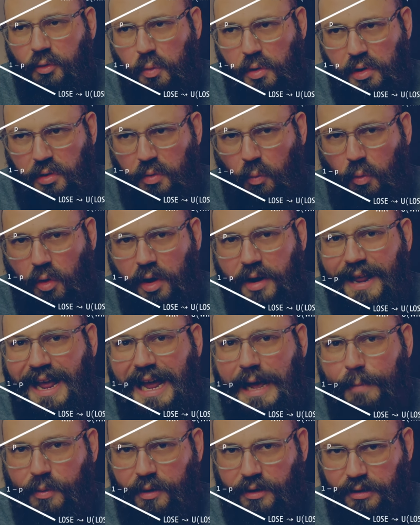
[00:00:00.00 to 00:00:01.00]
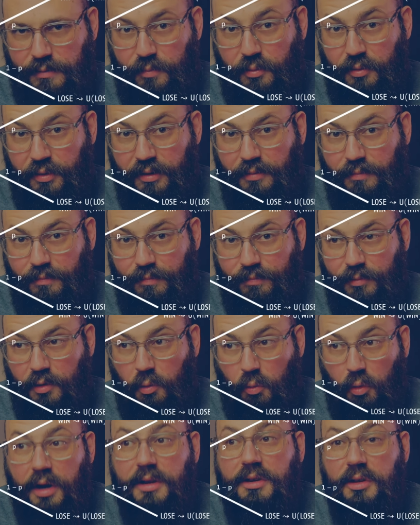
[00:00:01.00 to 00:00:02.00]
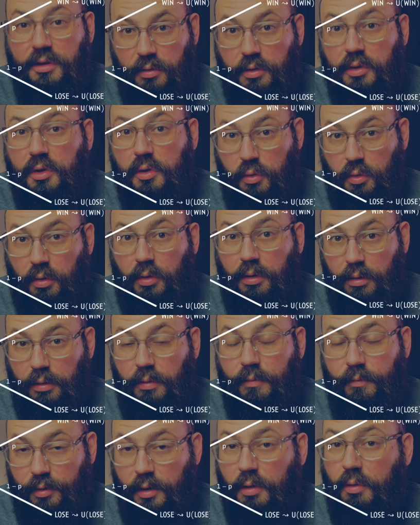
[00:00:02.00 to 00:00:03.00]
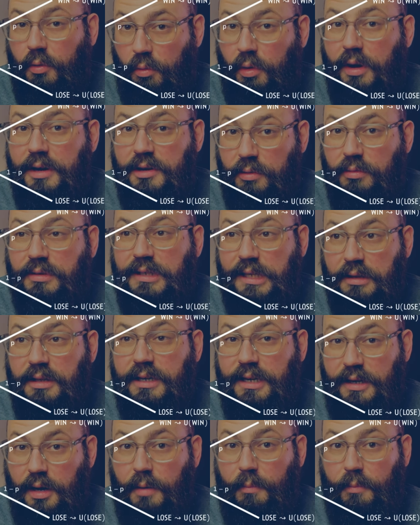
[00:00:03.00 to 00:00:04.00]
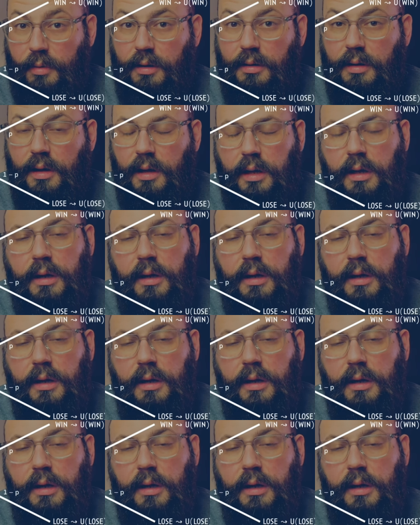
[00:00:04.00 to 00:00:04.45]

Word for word: is worth one happiness point, one util, one utility number,